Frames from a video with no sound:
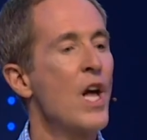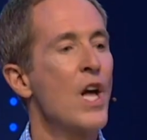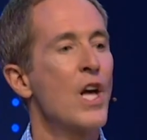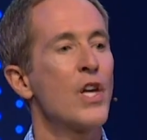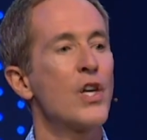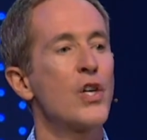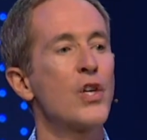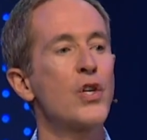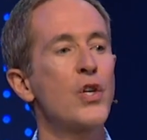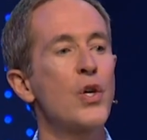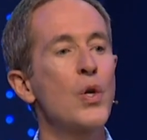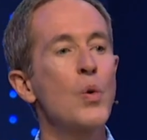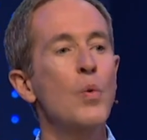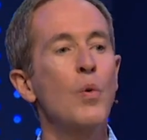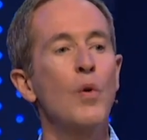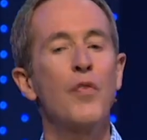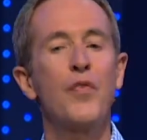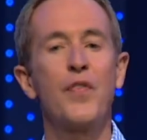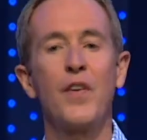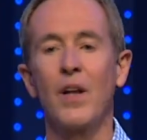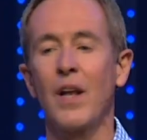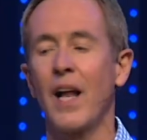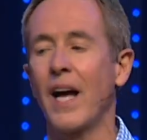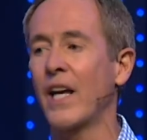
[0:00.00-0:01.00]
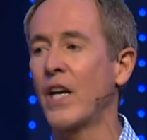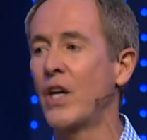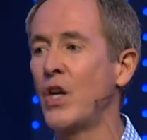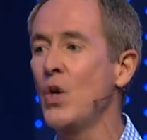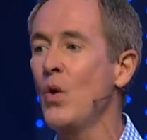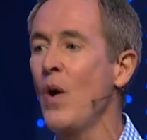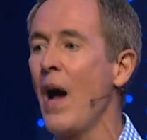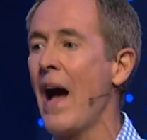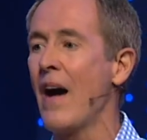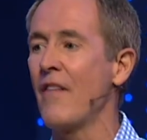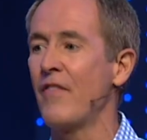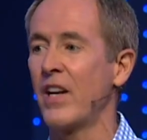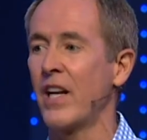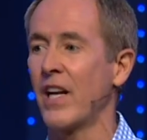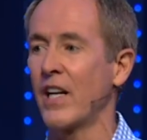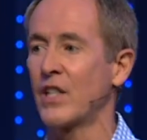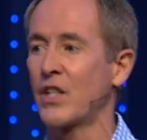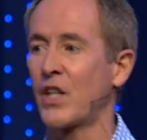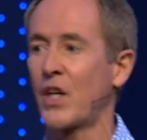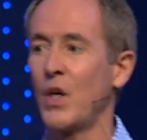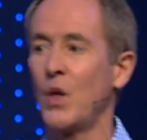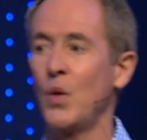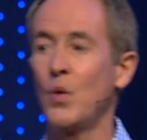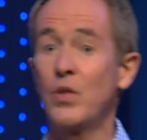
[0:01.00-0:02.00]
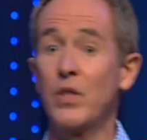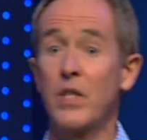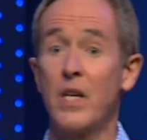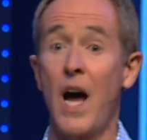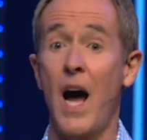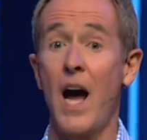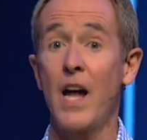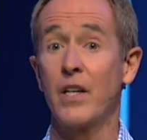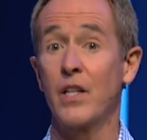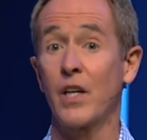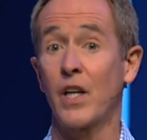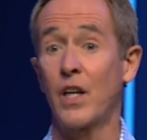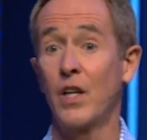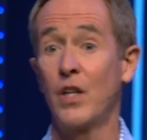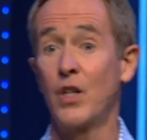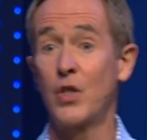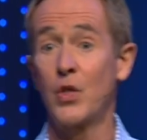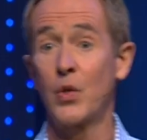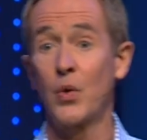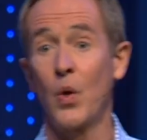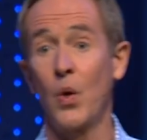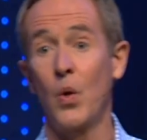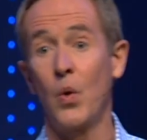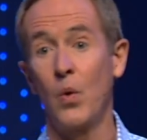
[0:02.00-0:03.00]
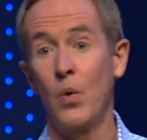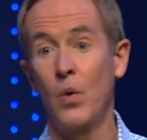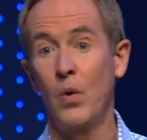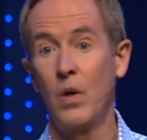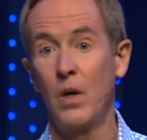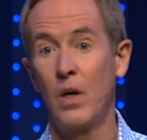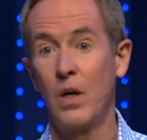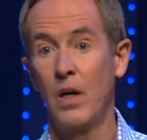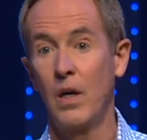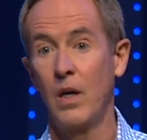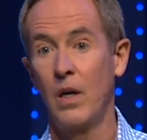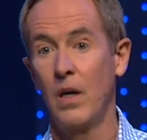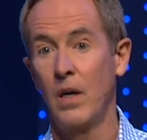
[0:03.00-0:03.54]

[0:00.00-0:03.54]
you will feel like you have an excuse not to control